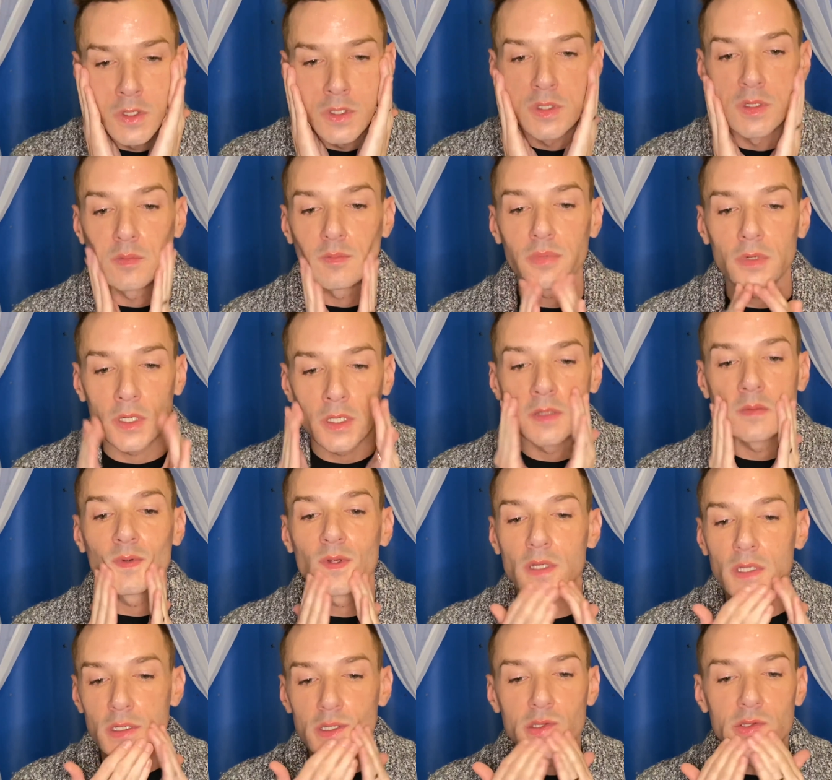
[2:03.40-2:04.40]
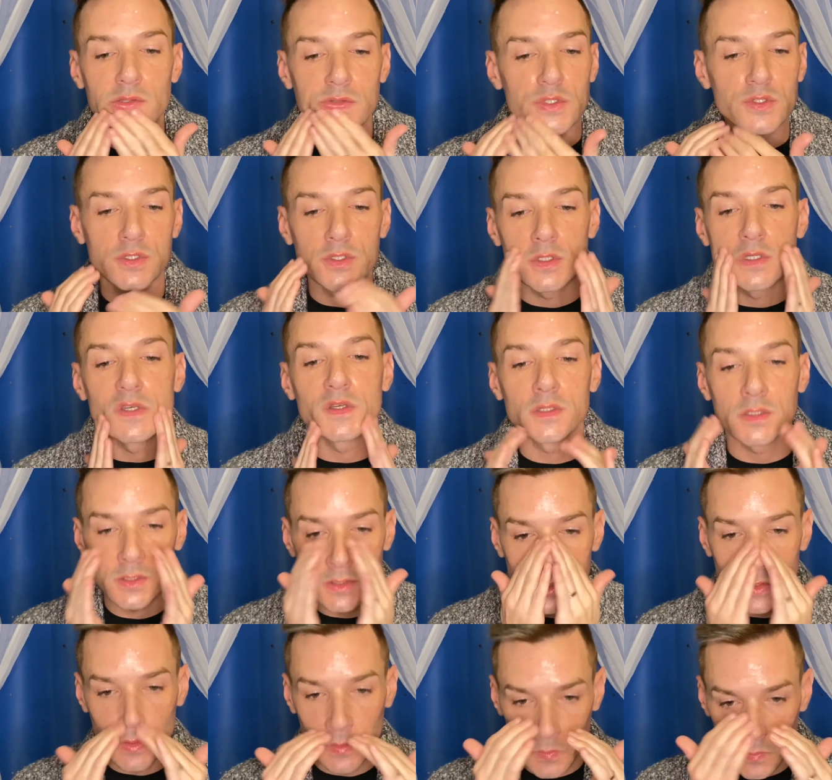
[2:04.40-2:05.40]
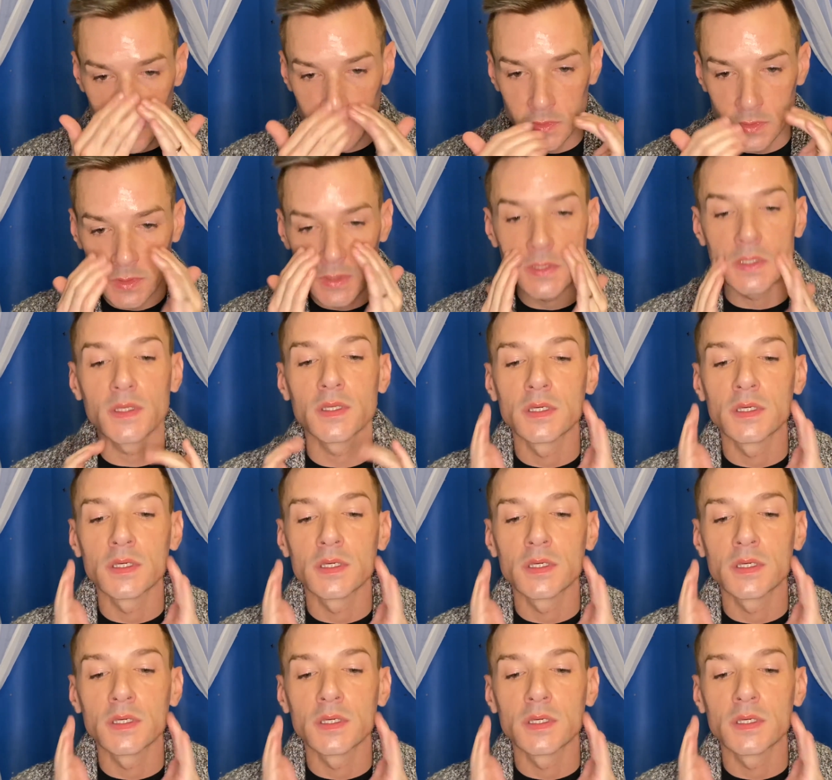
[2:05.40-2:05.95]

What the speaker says: Primer is just a really